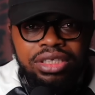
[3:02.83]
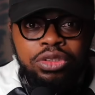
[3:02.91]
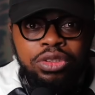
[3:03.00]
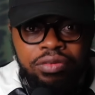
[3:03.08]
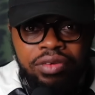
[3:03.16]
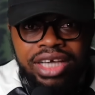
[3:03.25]

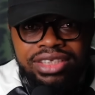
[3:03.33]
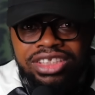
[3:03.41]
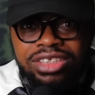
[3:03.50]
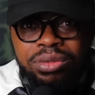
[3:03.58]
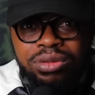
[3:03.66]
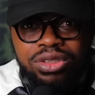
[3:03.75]
so far as
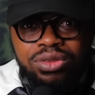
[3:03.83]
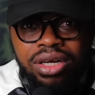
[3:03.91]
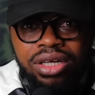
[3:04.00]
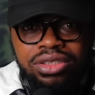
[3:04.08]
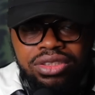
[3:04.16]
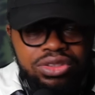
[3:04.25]
it's
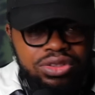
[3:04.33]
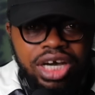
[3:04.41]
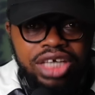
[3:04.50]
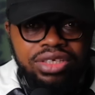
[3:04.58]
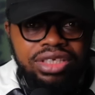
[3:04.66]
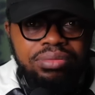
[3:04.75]
spiritual, to
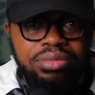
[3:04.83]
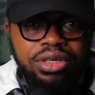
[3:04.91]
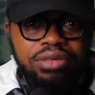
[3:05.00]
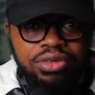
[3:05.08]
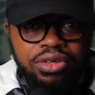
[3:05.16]
actually be of